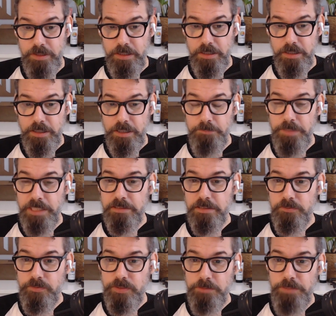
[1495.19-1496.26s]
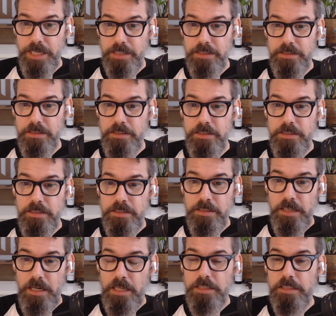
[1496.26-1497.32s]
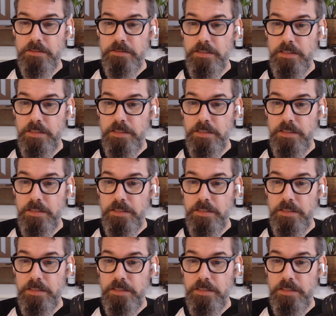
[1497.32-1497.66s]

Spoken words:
amazing feedback on it